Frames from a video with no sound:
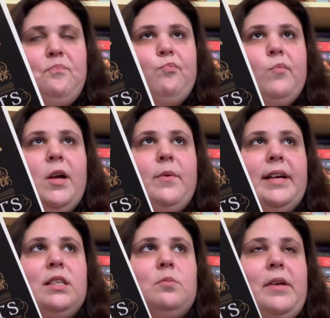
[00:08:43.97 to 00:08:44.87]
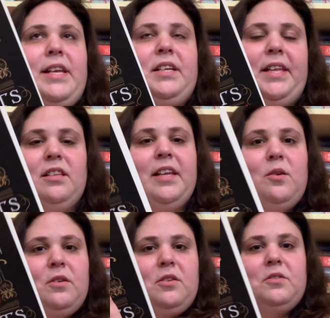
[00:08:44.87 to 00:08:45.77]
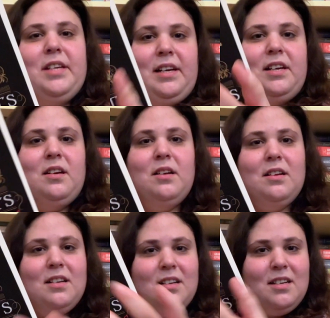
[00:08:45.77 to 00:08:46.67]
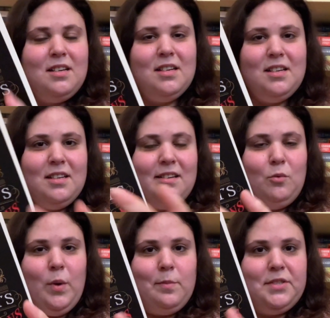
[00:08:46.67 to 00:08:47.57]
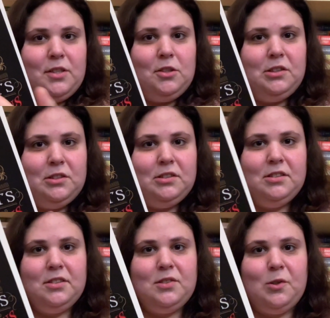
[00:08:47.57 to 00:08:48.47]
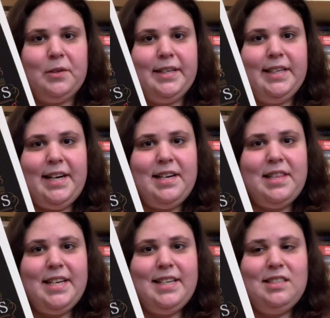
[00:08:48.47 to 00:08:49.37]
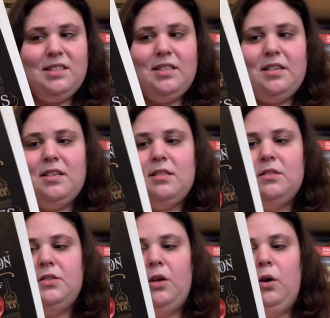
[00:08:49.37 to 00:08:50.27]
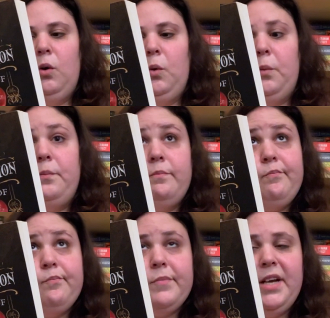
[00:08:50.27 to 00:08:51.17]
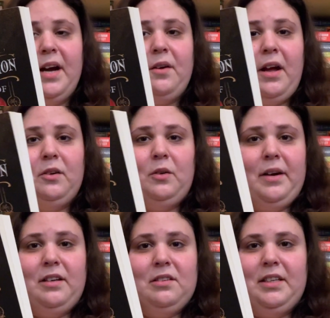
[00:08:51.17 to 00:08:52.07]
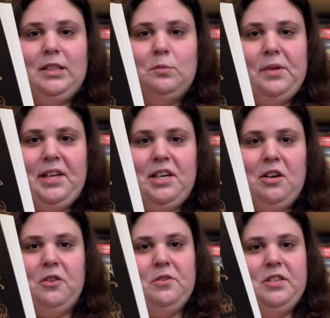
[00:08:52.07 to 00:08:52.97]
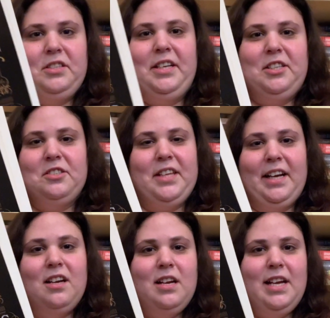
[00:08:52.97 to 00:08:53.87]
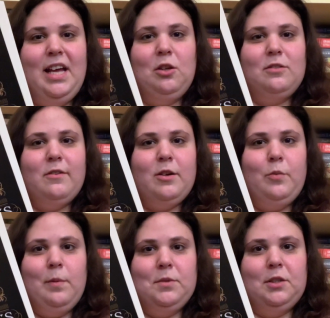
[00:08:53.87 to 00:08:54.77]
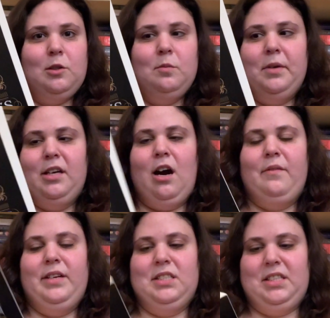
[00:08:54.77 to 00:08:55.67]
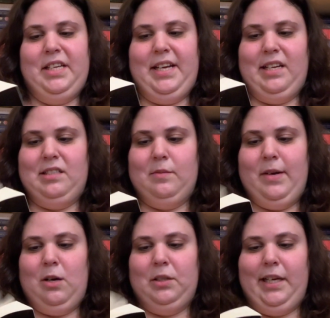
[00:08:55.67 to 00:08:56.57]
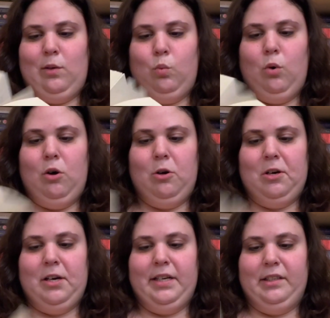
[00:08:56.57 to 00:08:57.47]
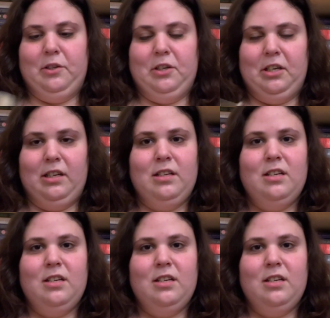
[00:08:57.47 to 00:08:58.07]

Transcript: how do I explain it? Like one of those like whimsical story kind of things. So I don't know how to explain it other than it just like, it looks very whimsical, but obviously it's about like war and other